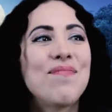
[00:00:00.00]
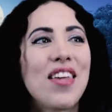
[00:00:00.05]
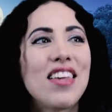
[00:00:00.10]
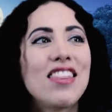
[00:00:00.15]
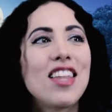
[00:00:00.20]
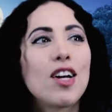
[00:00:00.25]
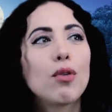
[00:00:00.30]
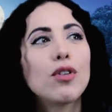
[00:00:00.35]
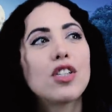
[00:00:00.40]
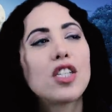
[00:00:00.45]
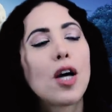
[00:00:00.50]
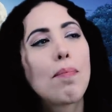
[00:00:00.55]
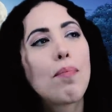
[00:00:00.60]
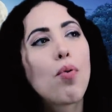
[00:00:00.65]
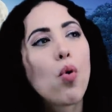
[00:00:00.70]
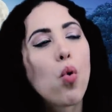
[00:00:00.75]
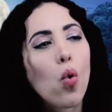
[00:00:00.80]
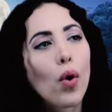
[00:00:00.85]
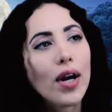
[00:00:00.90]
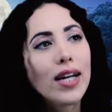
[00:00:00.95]
And there was a
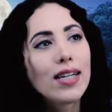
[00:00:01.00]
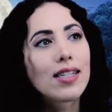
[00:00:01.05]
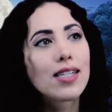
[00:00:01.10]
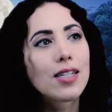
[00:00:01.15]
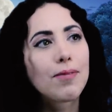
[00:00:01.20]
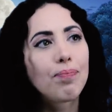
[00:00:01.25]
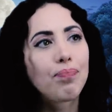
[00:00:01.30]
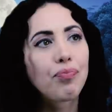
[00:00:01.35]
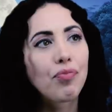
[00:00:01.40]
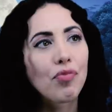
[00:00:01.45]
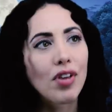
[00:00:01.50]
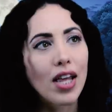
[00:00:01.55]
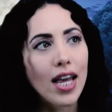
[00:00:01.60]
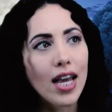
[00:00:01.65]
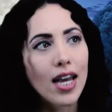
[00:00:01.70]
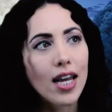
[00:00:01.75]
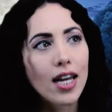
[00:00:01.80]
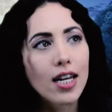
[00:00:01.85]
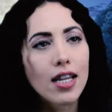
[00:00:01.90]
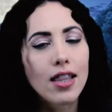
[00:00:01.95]
point
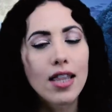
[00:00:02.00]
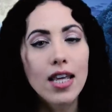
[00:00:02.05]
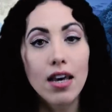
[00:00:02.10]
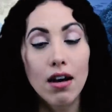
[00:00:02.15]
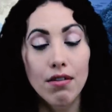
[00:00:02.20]
in the